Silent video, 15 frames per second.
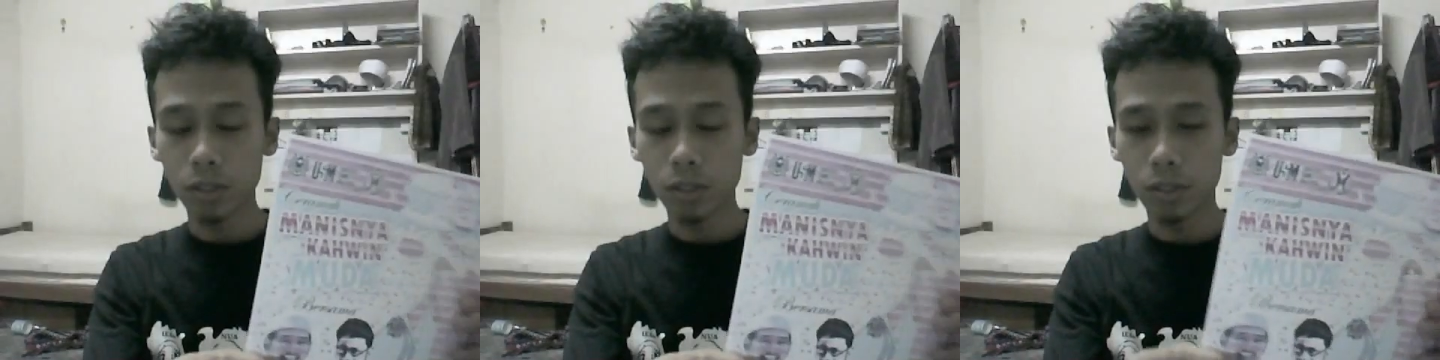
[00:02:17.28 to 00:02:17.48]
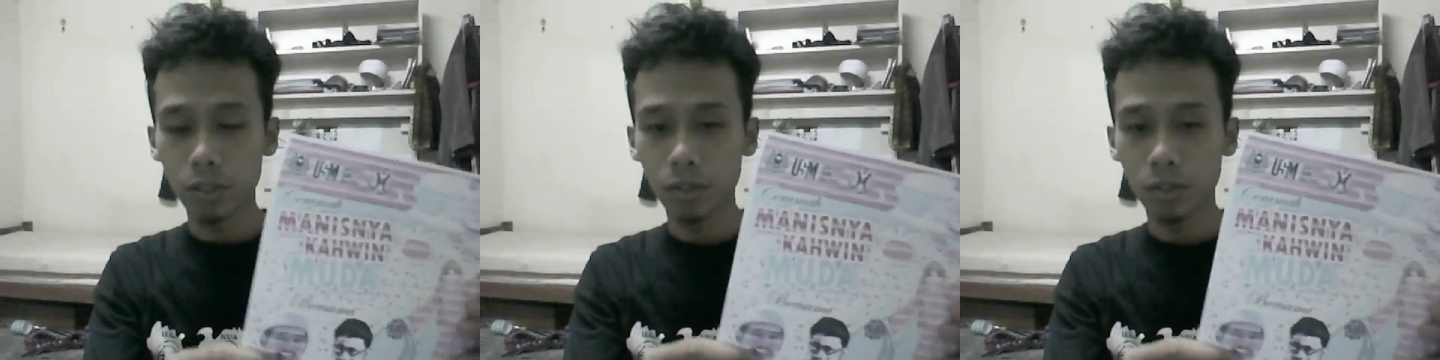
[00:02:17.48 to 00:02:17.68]

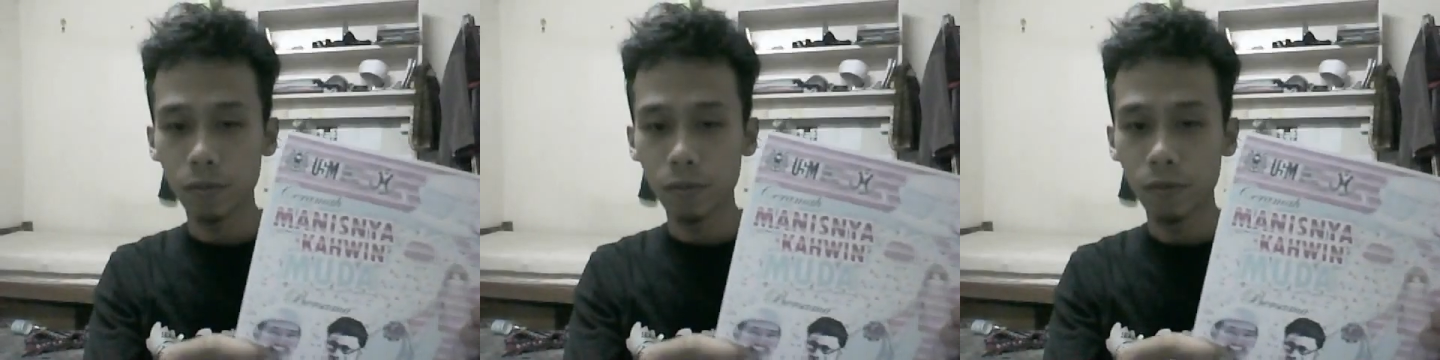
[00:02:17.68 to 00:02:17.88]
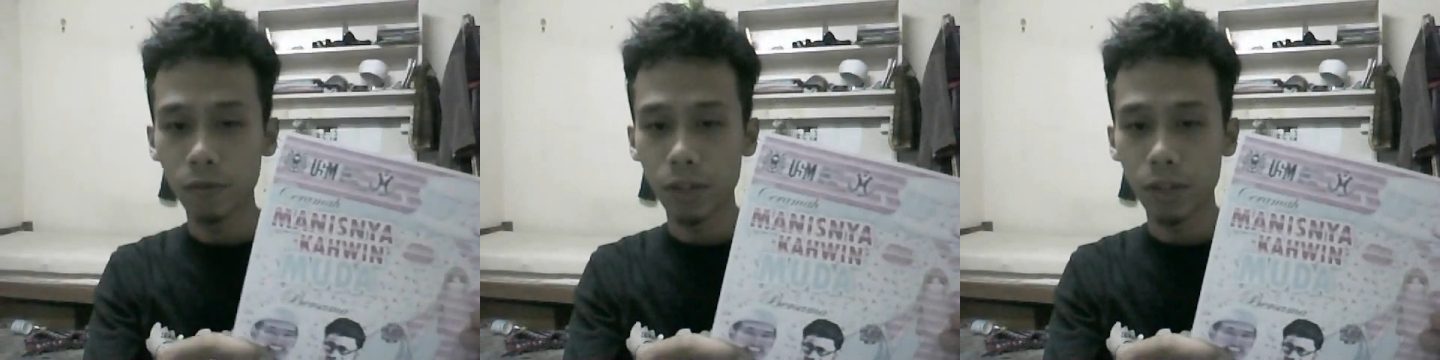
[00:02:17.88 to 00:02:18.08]
this
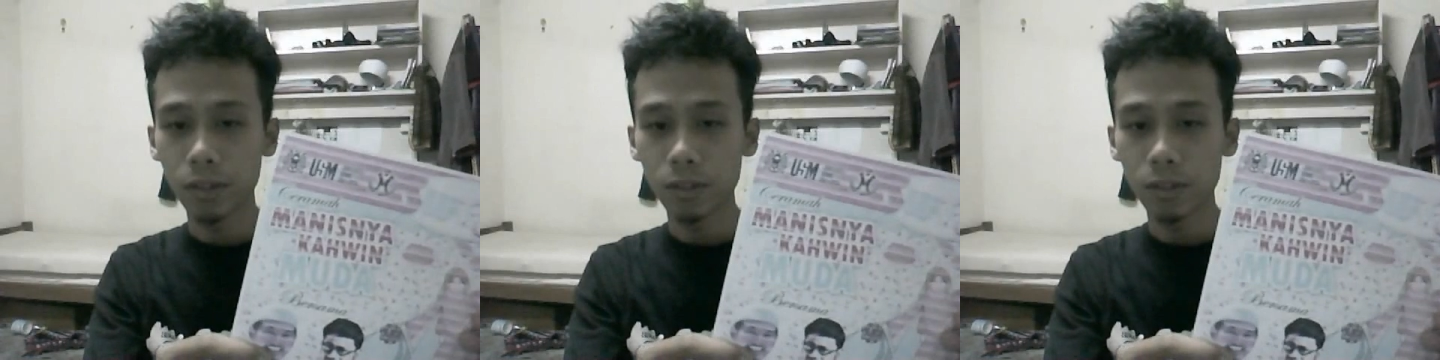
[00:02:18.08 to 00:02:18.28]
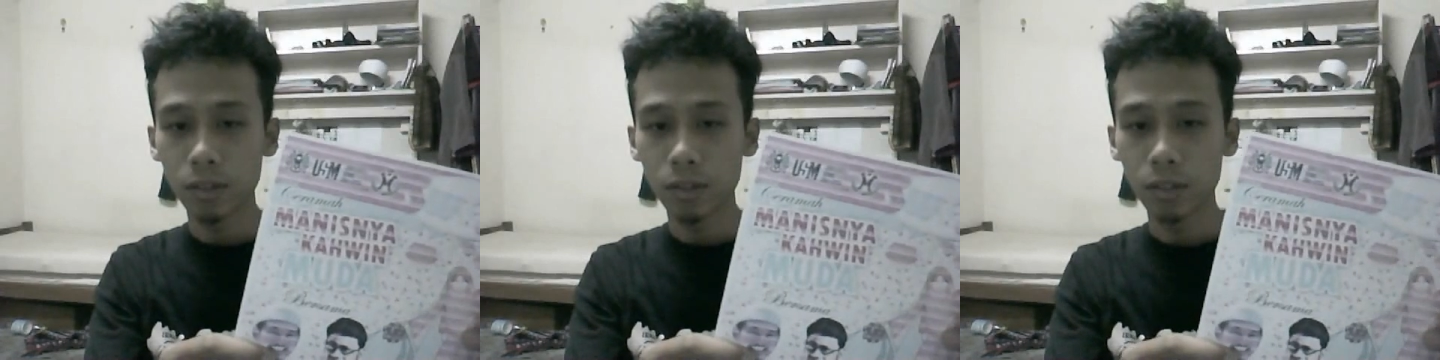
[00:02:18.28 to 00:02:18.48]

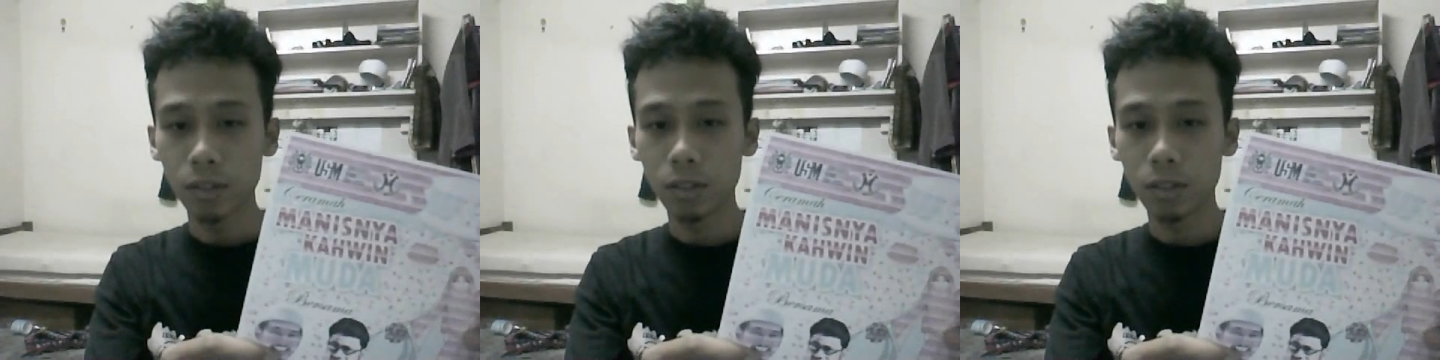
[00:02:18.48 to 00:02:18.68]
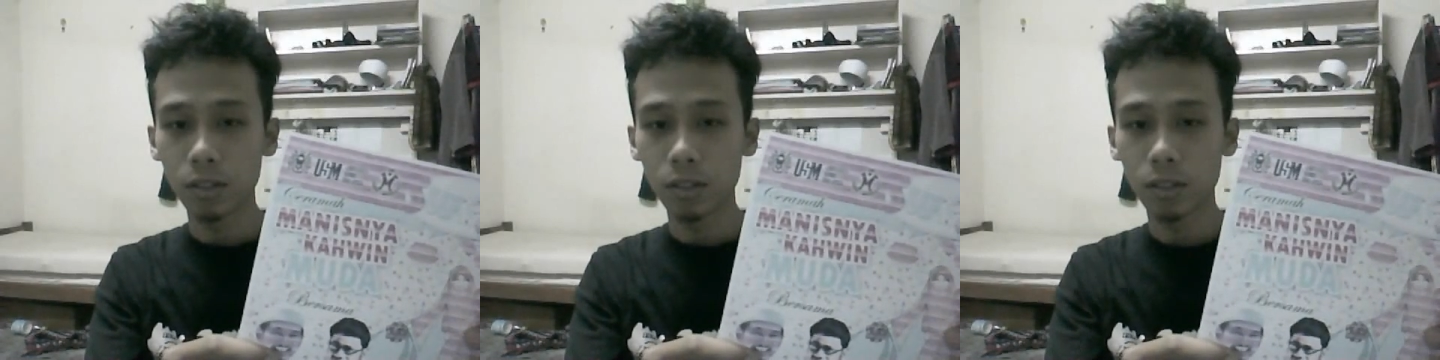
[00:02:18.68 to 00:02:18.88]
event
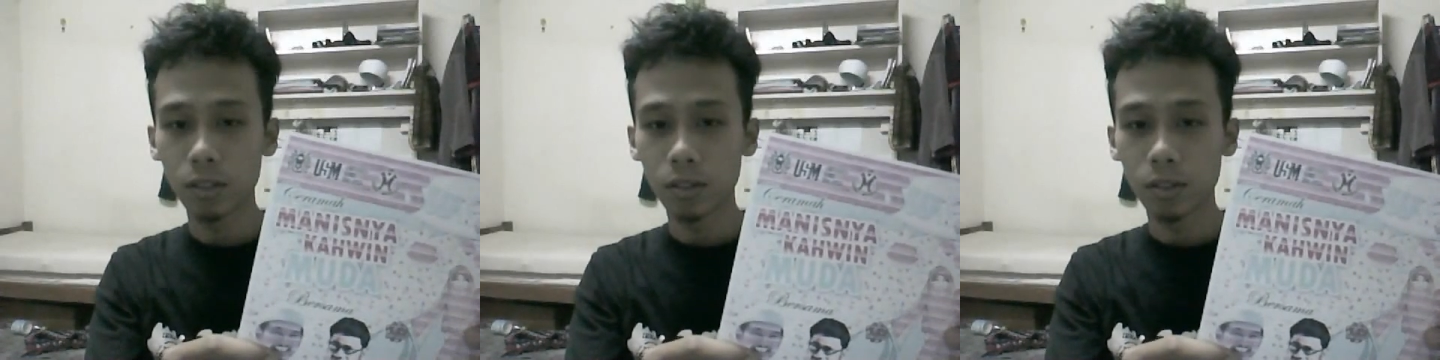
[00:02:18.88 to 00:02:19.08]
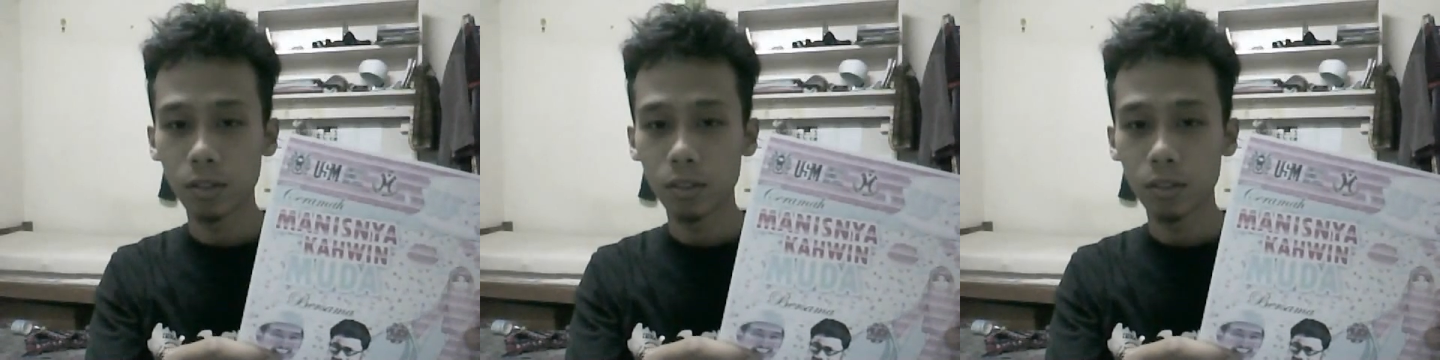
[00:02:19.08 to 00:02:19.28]

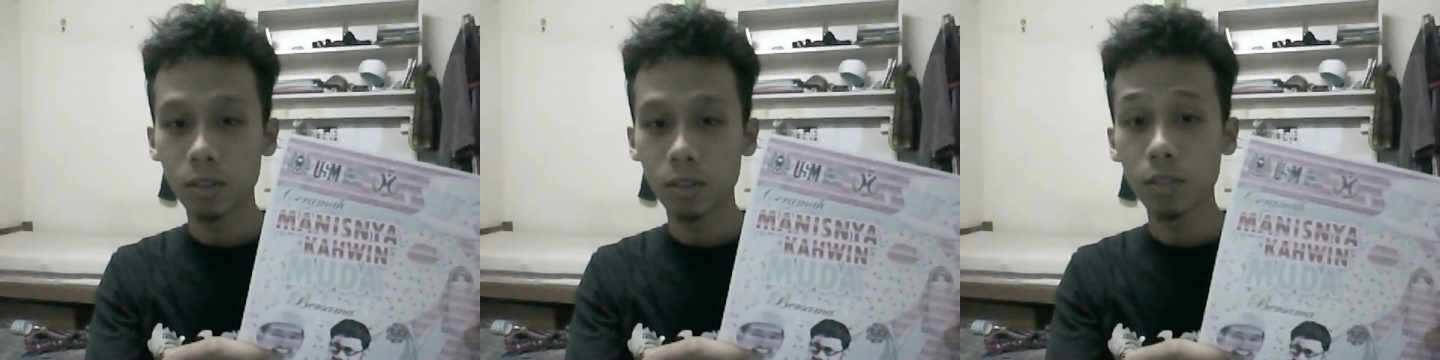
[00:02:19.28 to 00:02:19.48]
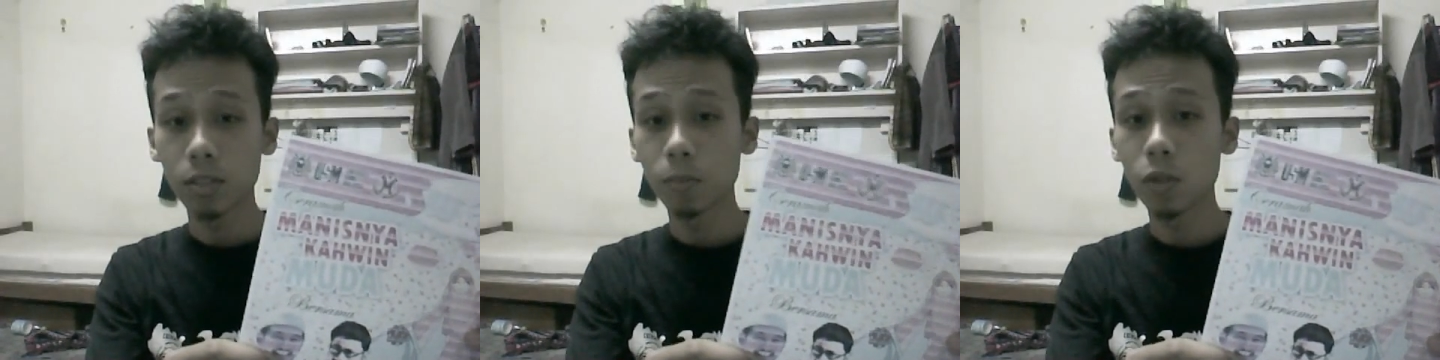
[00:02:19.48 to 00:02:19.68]

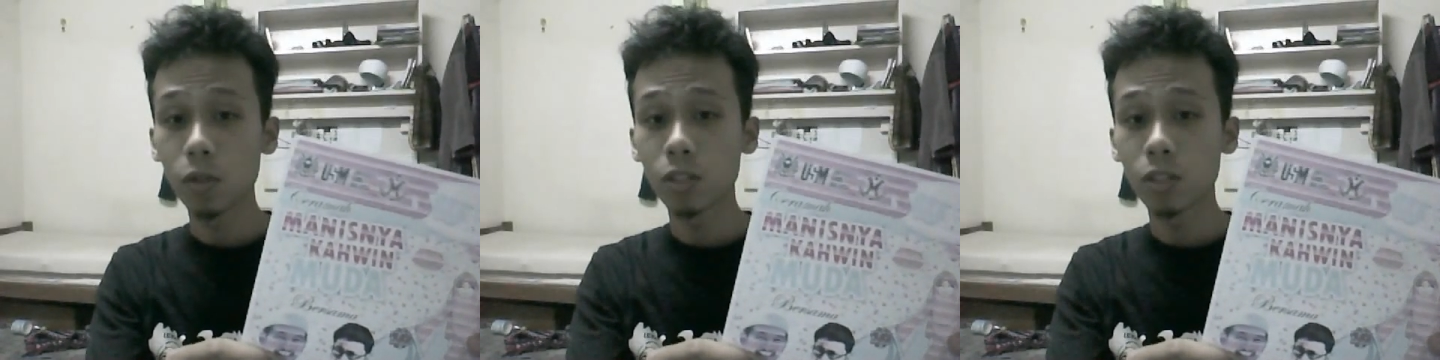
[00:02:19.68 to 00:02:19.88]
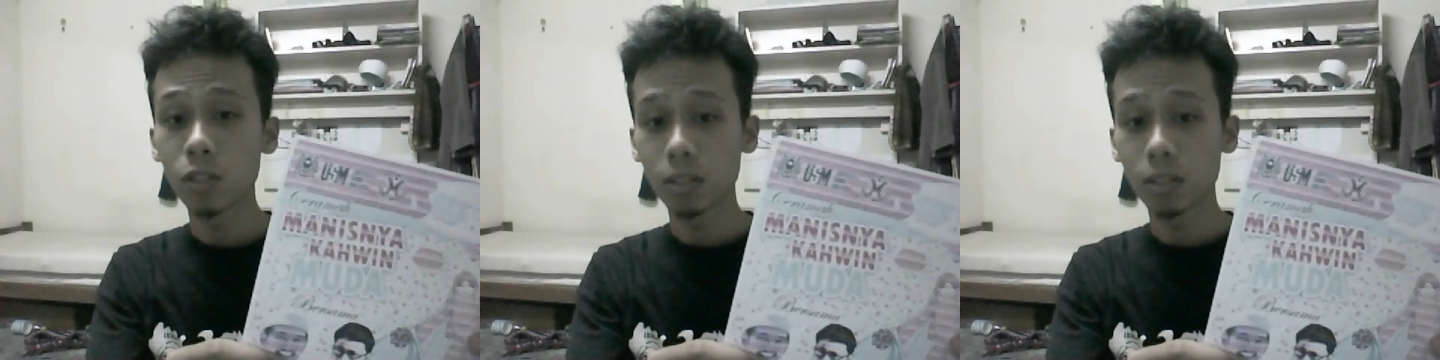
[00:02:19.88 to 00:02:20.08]

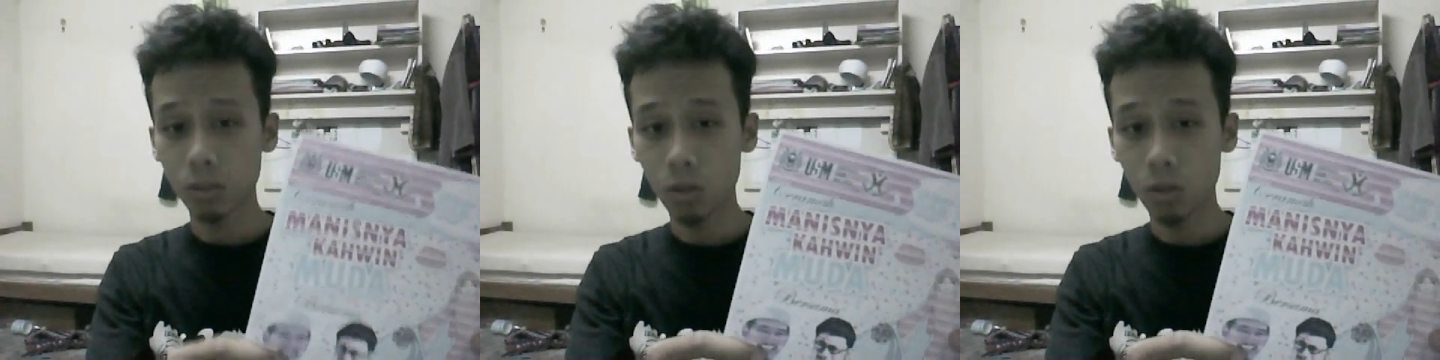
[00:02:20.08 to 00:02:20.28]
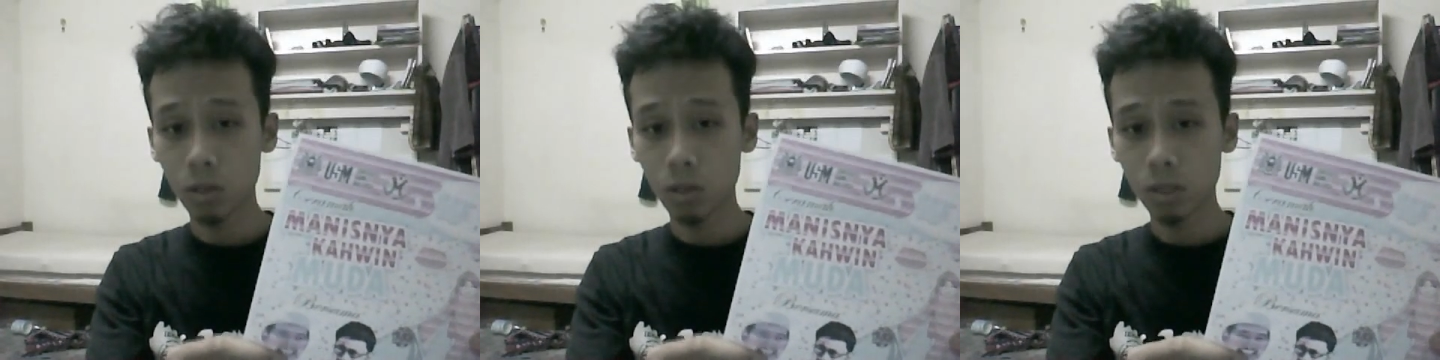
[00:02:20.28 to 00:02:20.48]
about a
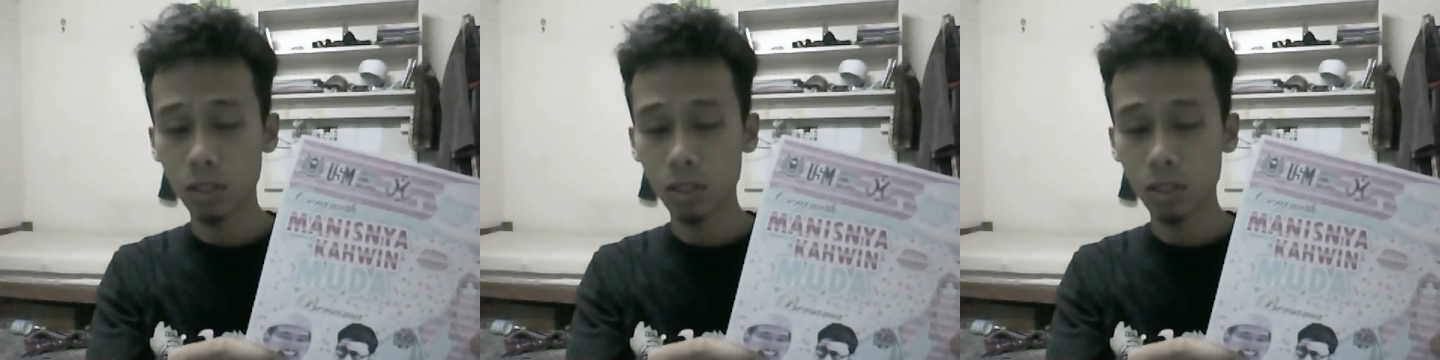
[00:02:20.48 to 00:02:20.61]
talk